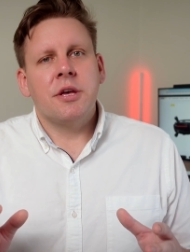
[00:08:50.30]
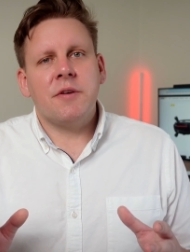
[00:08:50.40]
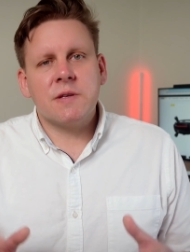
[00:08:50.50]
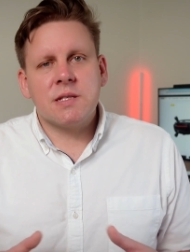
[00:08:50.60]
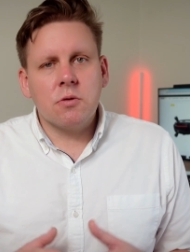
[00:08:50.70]

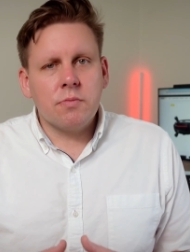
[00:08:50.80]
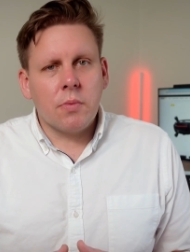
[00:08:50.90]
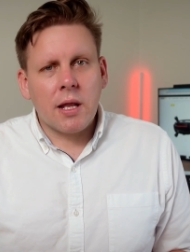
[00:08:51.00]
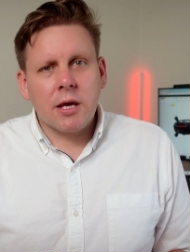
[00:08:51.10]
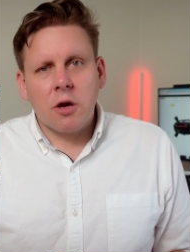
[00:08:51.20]
If you're still
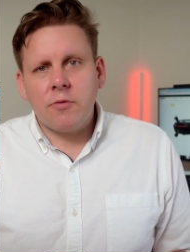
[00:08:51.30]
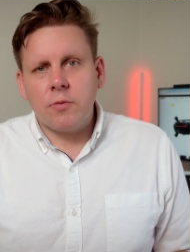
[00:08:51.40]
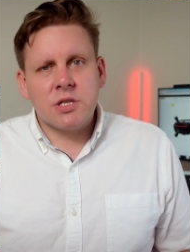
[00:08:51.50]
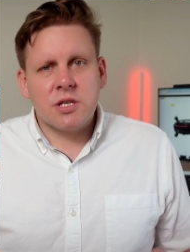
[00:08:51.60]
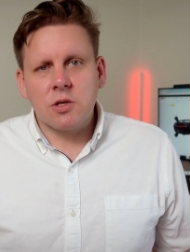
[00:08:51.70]
mulling over
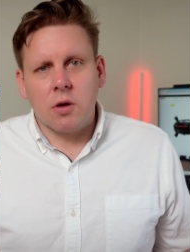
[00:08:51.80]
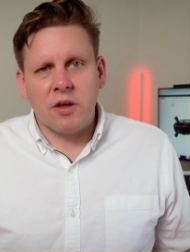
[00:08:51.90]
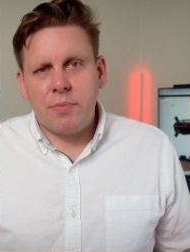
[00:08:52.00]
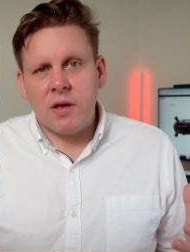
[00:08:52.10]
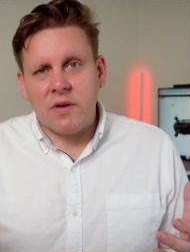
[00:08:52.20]
which digital
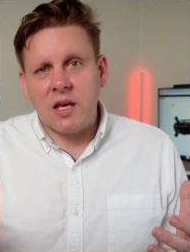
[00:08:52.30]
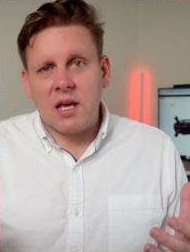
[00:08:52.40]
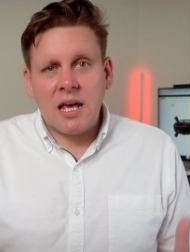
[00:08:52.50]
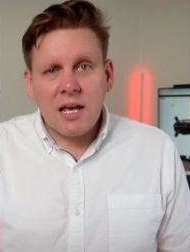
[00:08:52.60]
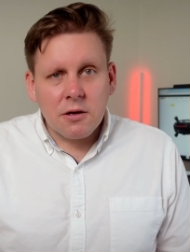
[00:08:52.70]

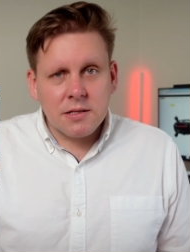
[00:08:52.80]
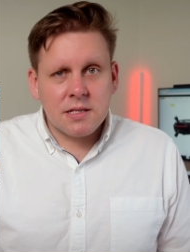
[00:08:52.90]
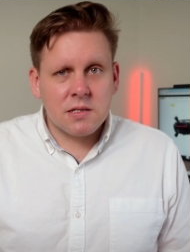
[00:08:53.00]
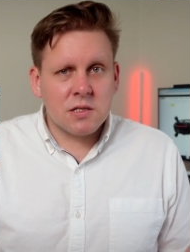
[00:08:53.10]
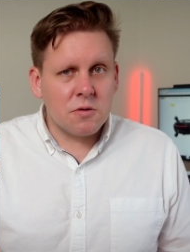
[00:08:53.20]
FPV
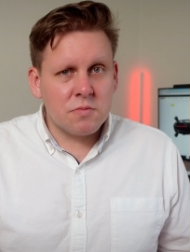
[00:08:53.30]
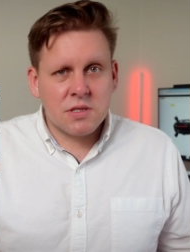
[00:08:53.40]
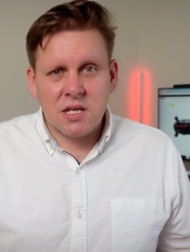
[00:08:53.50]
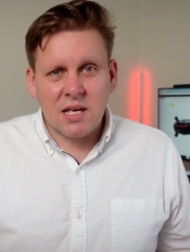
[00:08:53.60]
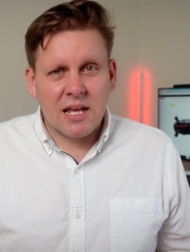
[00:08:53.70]
ecosystem
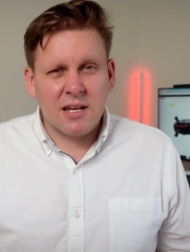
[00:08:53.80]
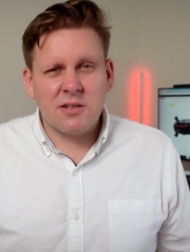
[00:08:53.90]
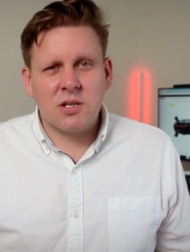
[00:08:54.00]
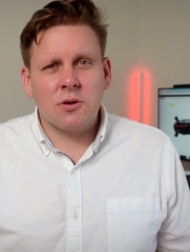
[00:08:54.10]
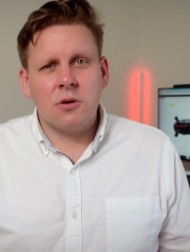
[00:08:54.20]
to get
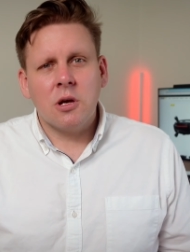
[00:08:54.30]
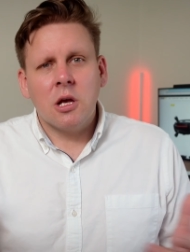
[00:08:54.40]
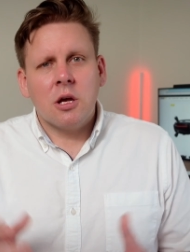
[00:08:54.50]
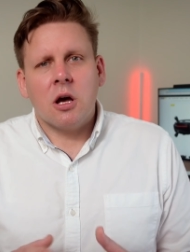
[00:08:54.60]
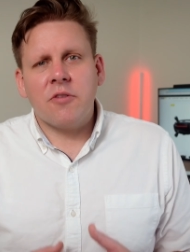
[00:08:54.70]
into,
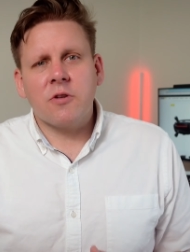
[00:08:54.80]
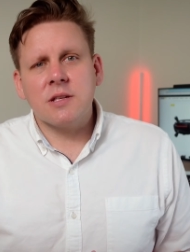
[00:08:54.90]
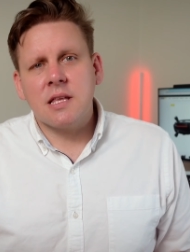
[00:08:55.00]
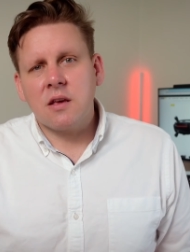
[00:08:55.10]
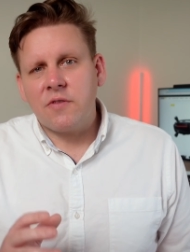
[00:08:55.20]
I've
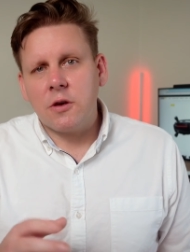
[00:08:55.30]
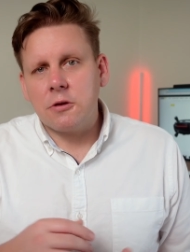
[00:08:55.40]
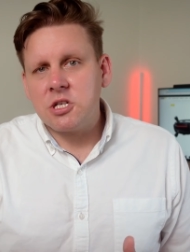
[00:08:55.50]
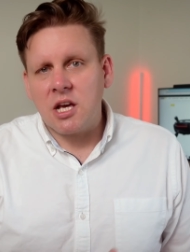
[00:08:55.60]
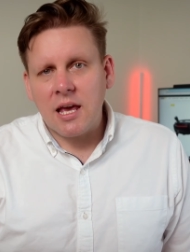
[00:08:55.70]
got something for you
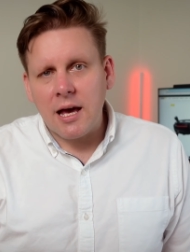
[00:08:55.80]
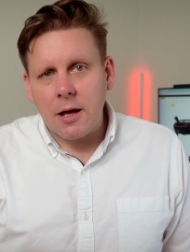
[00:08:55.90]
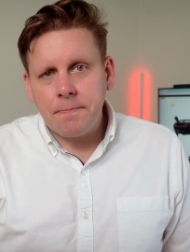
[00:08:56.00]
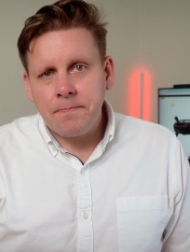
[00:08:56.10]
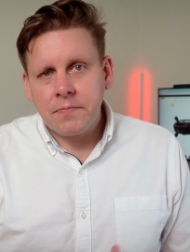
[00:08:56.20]
to check
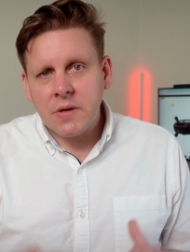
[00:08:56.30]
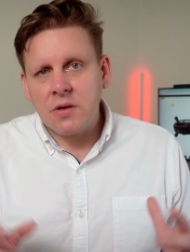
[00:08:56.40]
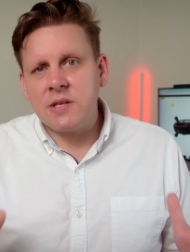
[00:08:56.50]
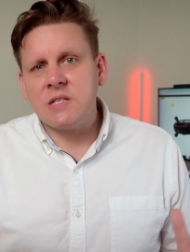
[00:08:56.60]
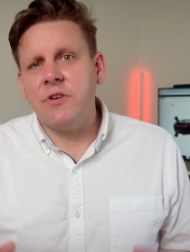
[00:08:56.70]
out.
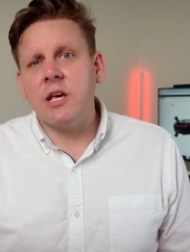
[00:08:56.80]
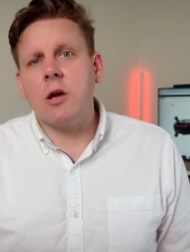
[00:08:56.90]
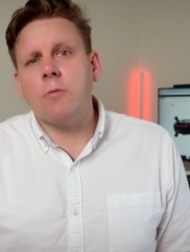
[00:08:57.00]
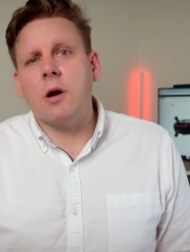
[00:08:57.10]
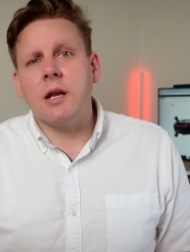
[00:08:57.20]
This
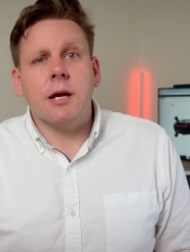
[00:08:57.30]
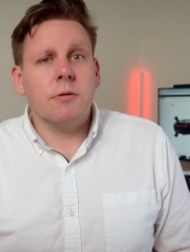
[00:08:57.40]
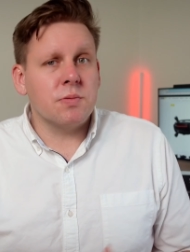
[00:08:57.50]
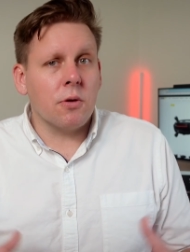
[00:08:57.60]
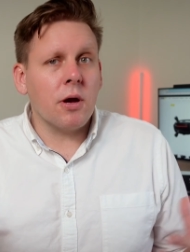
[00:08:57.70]
video right
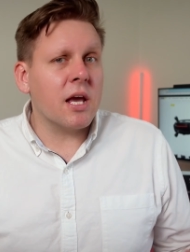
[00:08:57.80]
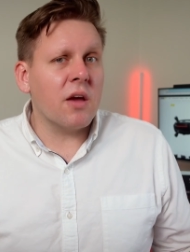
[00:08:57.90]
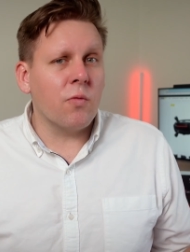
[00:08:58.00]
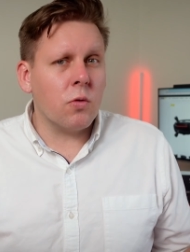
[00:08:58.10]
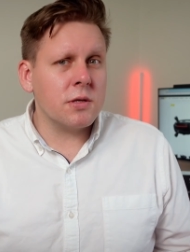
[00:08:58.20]
here is where I
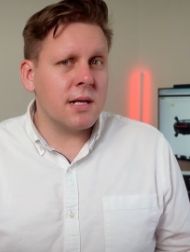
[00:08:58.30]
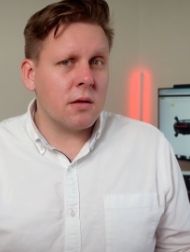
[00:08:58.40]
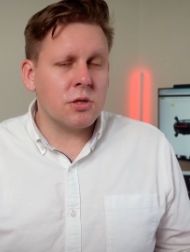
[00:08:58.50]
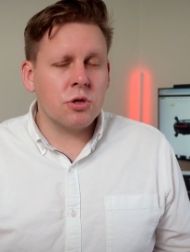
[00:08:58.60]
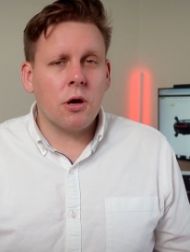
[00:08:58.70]
gave
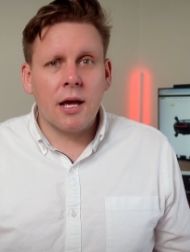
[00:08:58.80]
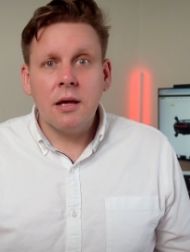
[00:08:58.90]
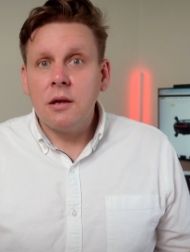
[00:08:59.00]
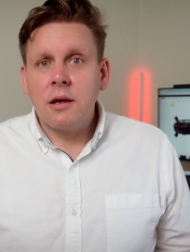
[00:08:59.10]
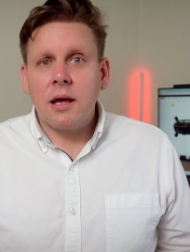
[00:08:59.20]
Walksnail a try,
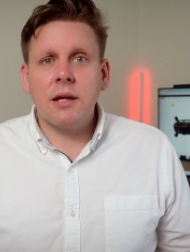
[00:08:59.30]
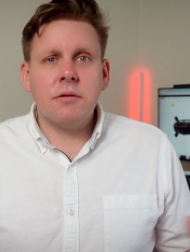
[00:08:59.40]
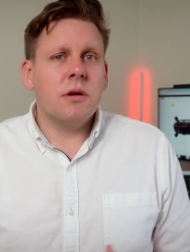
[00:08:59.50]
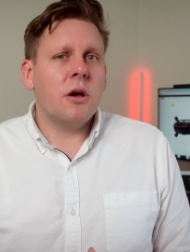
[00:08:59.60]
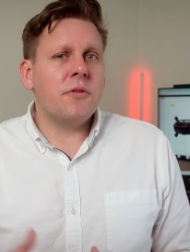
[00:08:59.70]

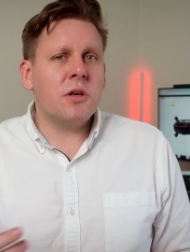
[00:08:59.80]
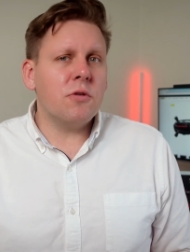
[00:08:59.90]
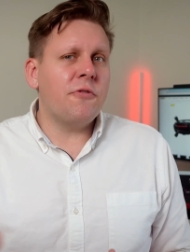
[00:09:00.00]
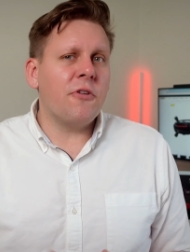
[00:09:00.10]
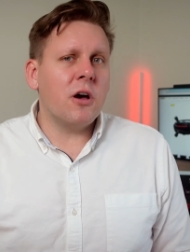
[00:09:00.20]
and I think
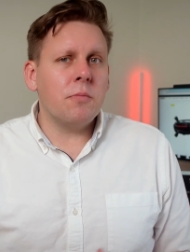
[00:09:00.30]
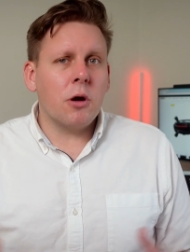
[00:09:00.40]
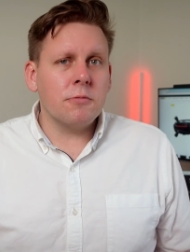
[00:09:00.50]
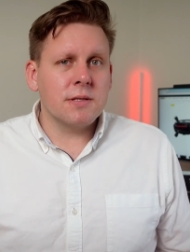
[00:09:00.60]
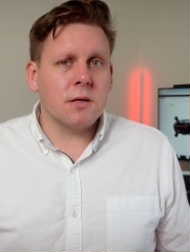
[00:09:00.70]
you'll find
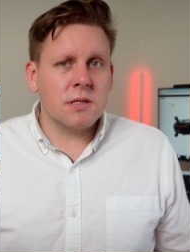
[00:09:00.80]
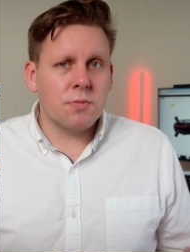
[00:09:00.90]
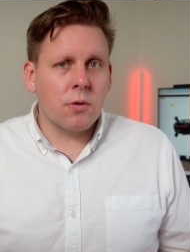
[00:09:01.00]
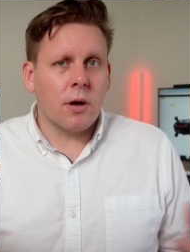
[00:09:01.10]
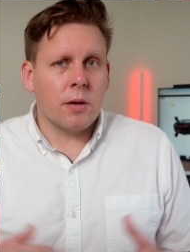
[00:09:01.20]
my
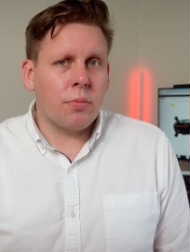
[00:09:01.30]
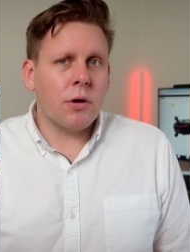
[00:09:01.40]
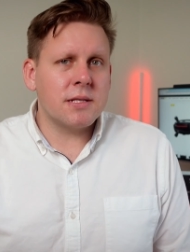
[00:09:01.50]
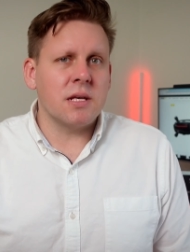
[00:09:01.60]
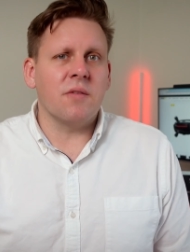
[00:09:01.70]
results were quite
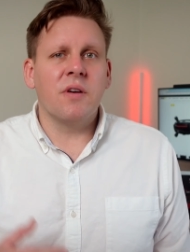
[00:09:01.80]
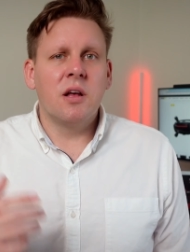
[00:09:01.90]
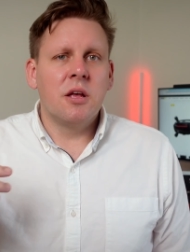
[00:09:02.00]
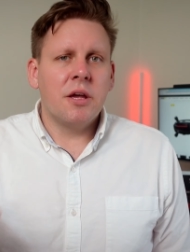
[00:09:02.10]
impressive.